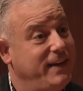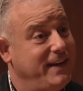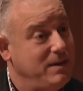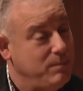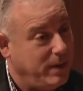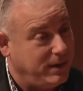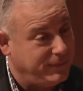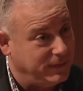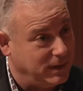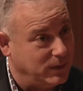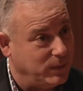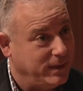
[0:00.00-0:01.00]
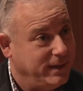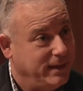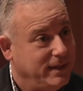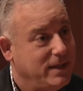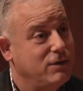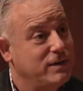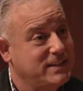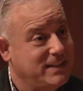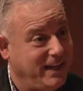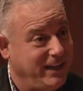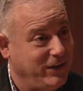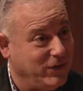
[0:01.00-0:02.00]
in Buffalo? I live in Buffalo. You're a
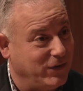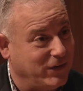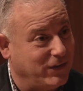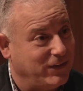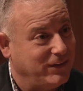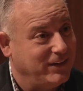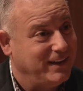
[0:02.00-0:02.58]
city girl. Yeah.